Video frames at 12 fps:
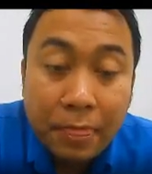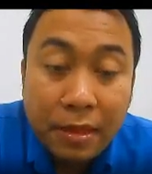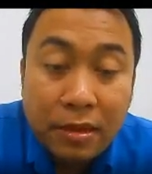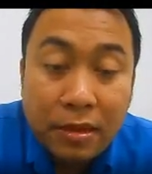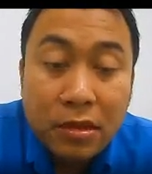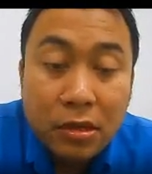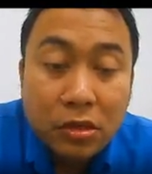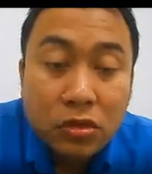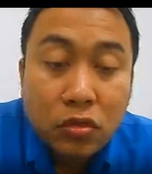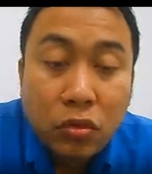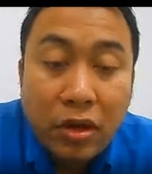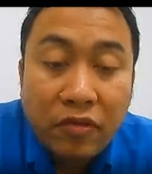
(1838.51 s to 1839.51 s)
Yeah,
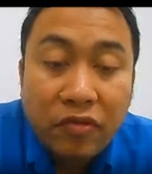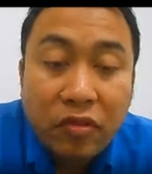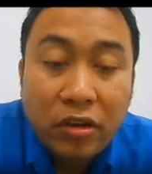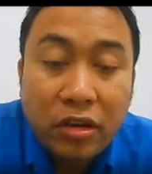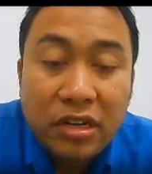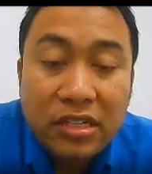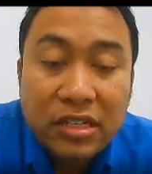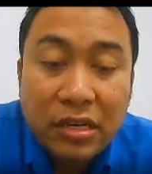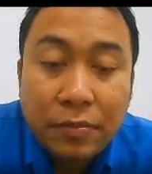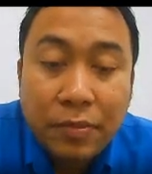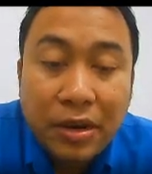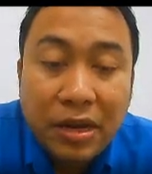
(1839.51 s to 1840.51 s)
so therefore, yeah, these are
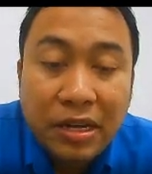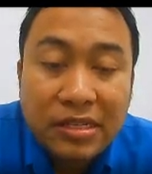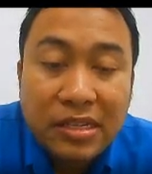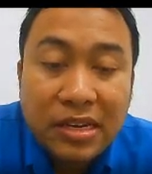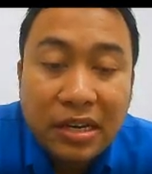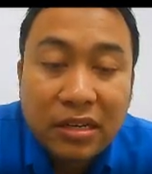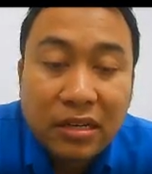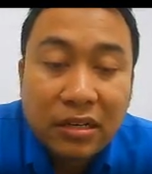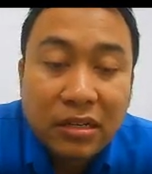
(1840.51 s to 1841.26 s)
the price that